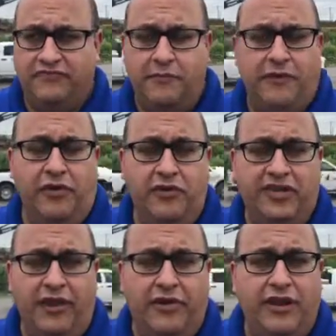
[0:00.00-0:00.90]
familiar with
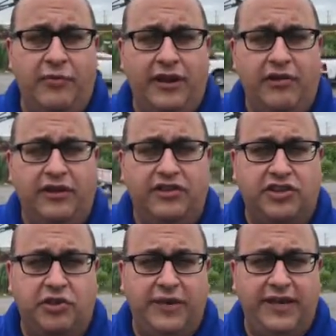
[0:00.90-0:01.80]
the area, we are at
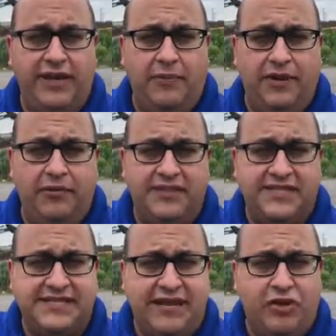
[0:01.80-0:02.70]
the Queenie W and
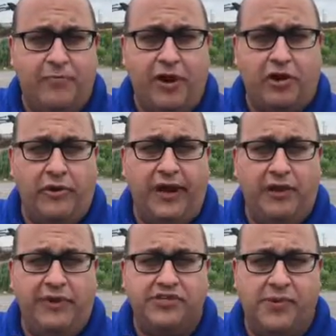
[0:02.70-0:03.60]
Centennial Parkway,
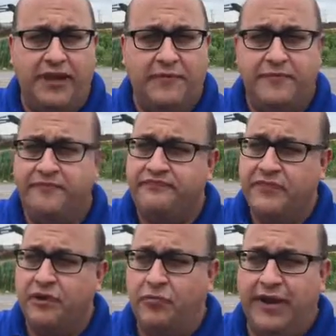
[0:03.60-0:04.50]
Highway 20.
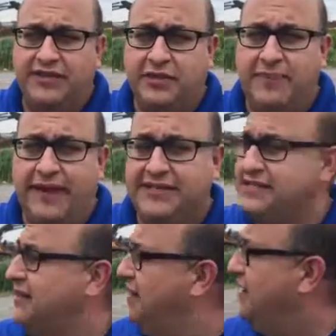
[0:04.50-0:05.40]
Right at the
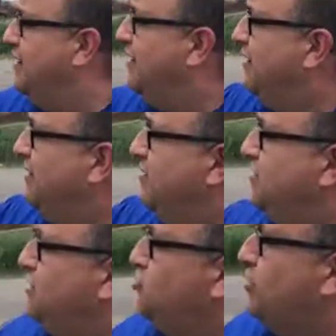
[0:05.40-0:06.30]
base, you see the